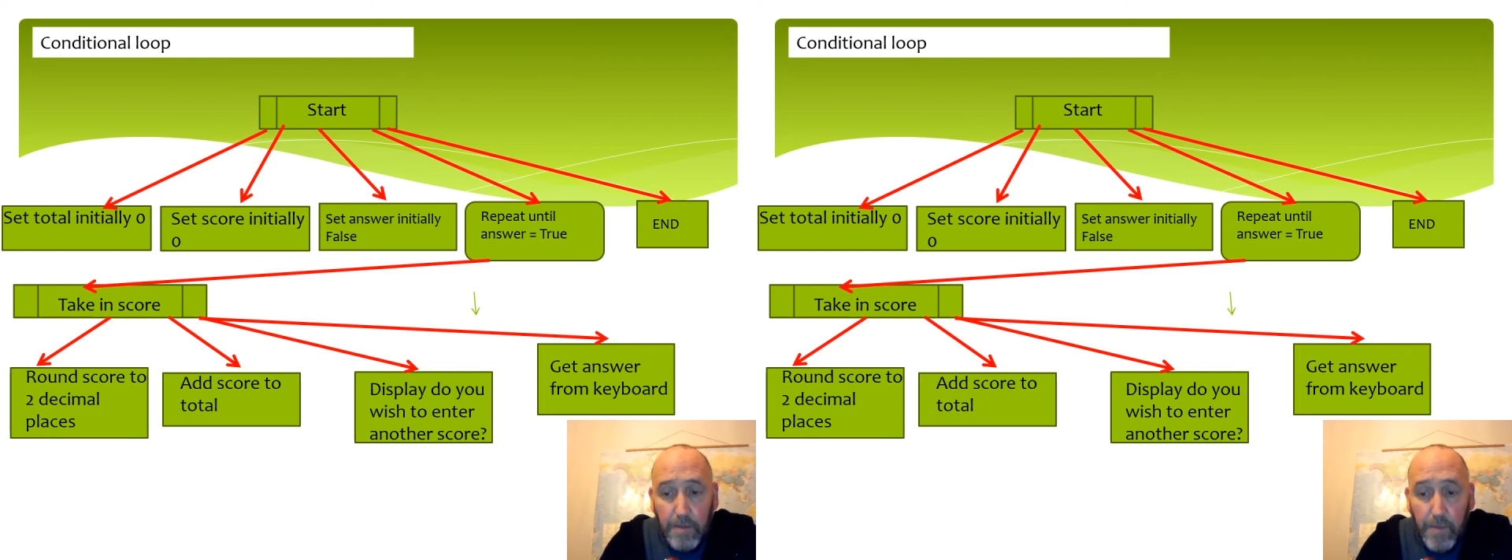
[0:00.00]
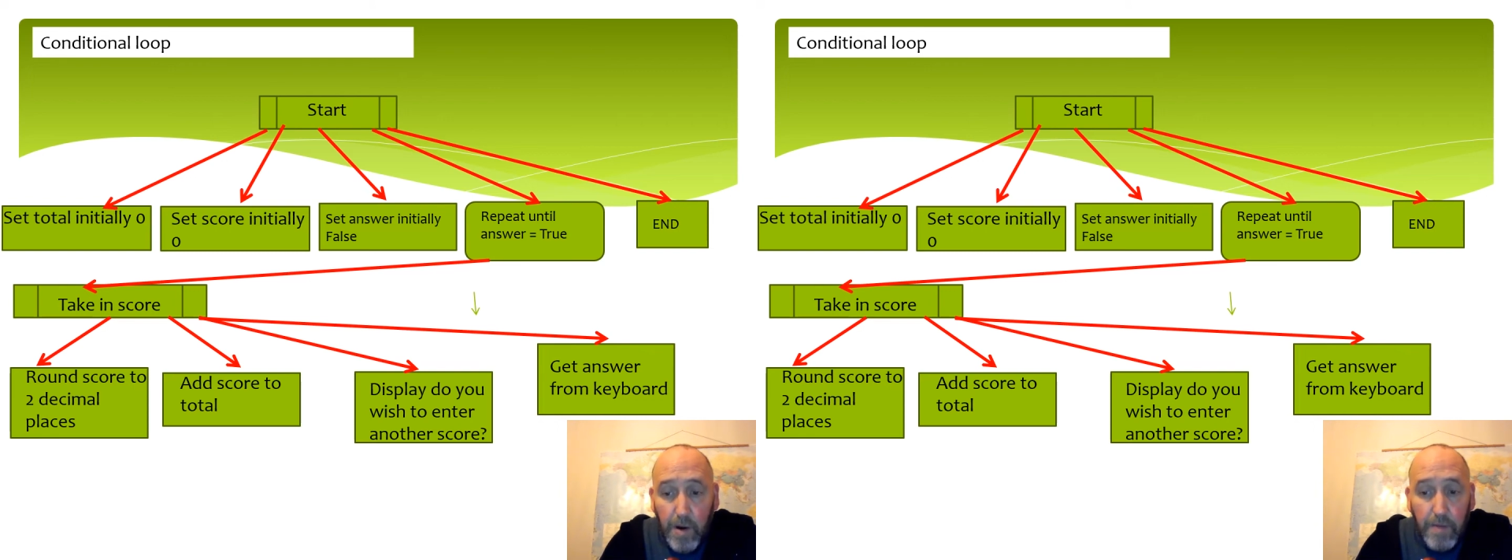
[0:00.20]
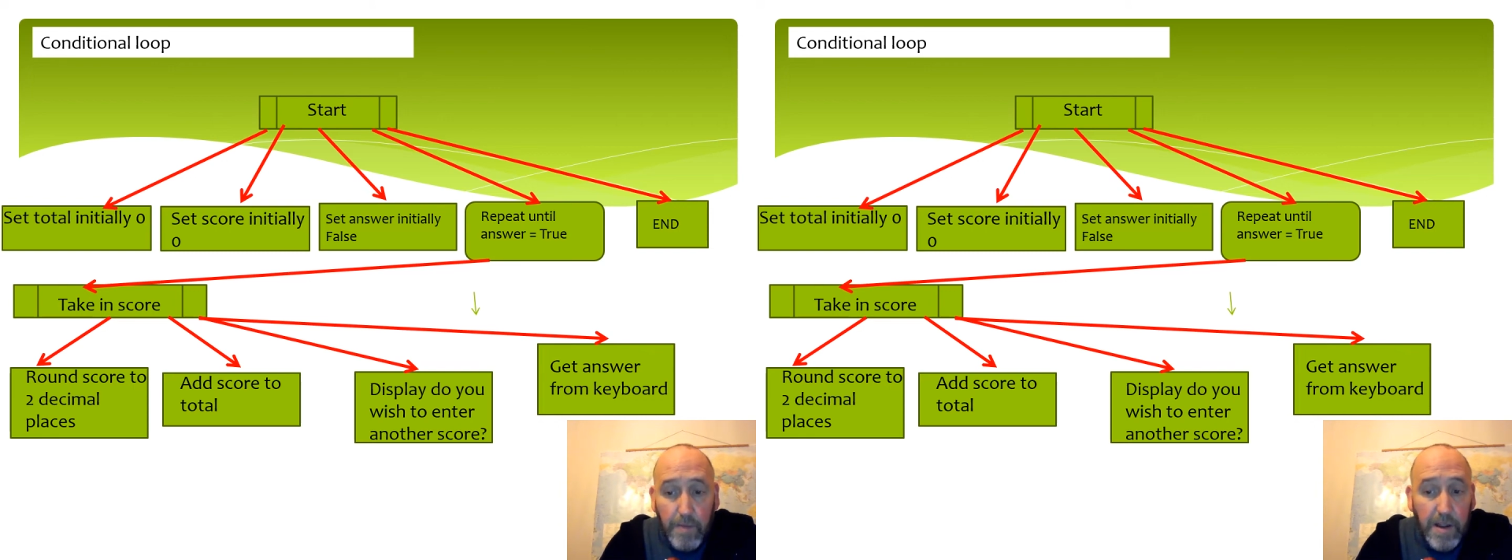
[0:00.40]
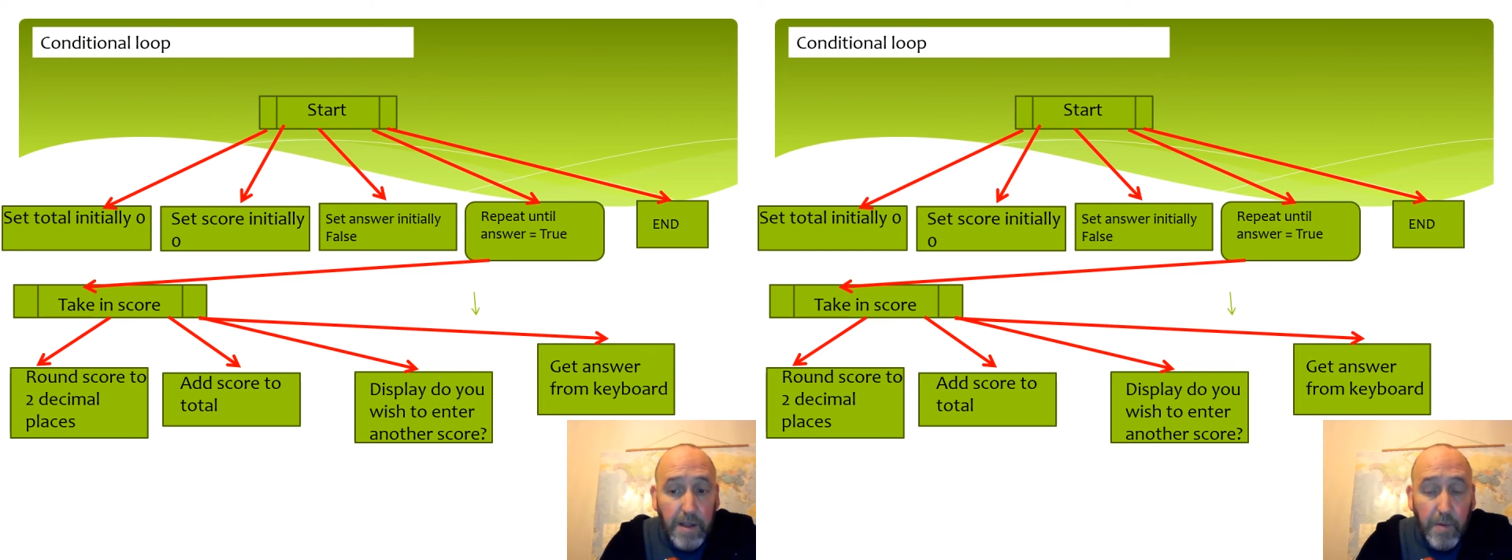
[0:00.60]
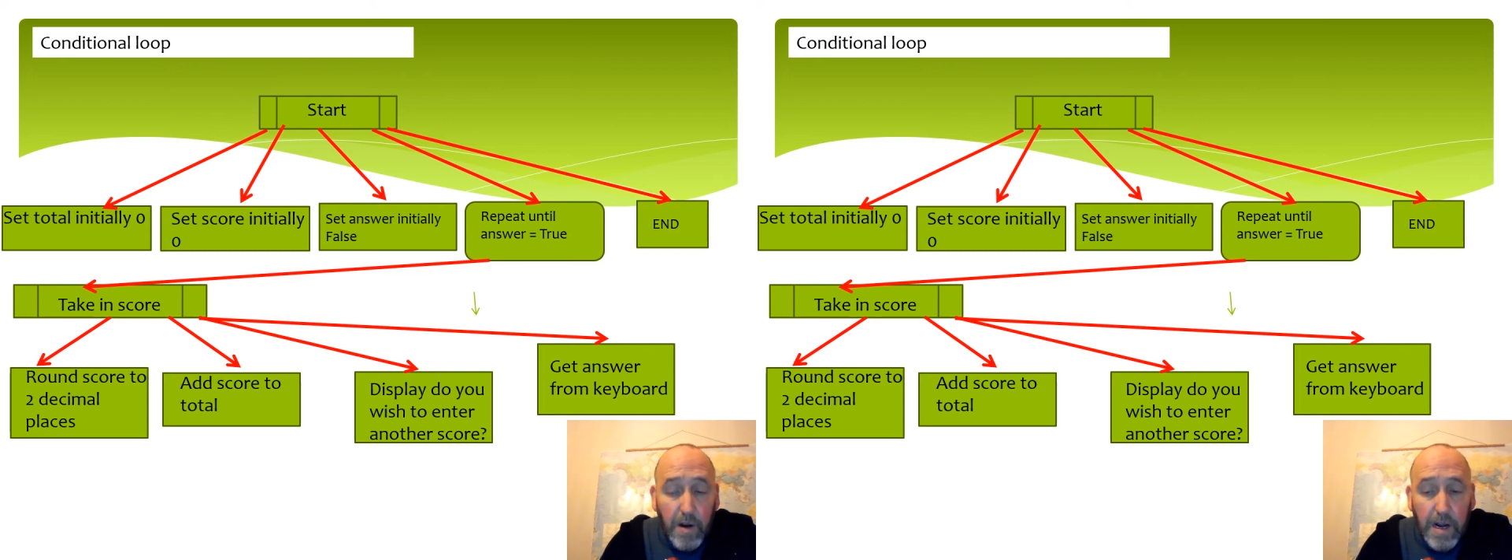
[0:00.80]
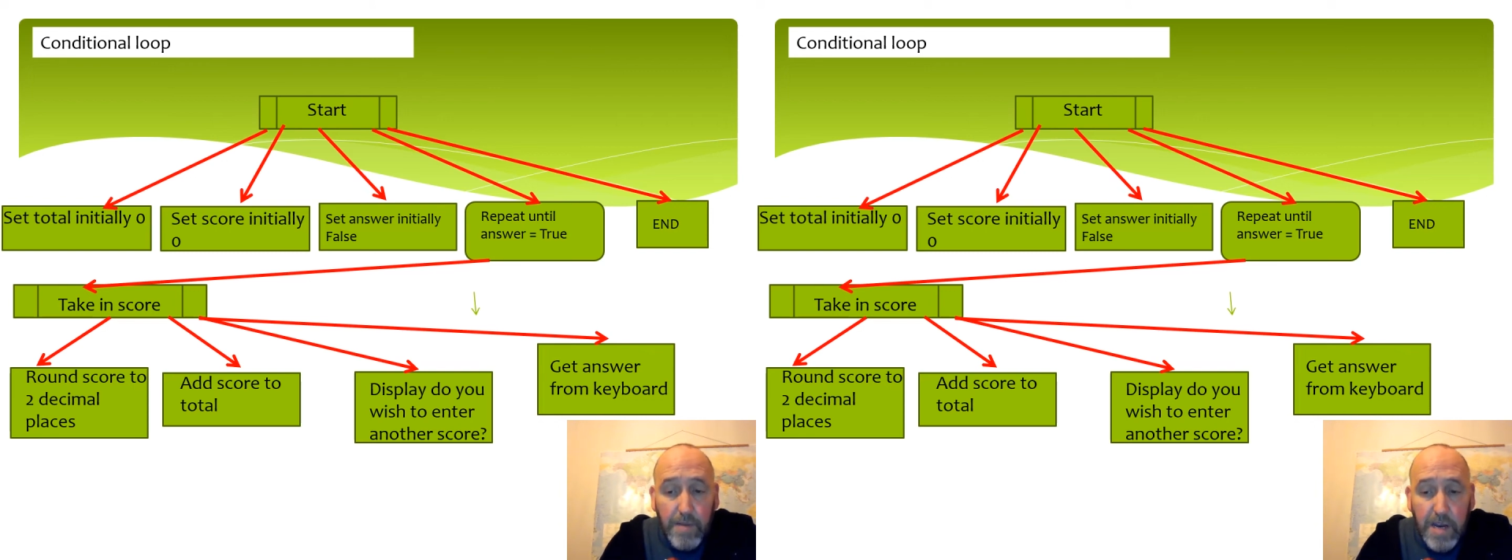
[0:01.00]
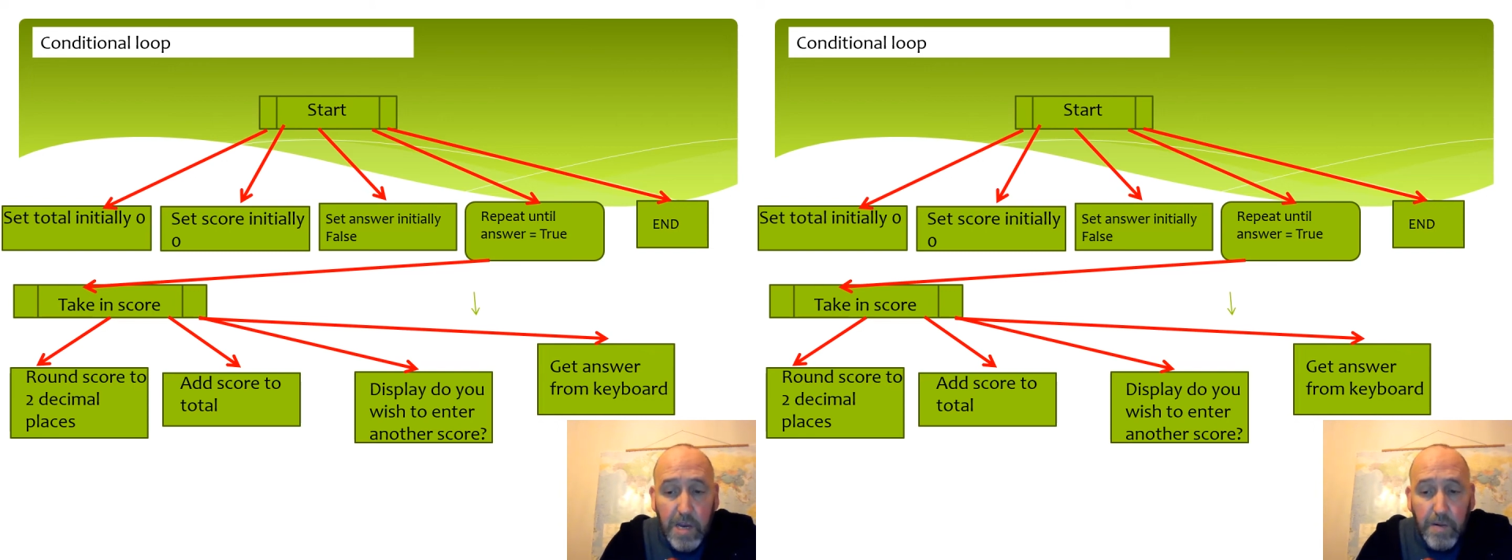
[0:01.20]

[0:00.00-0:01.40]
probably the program says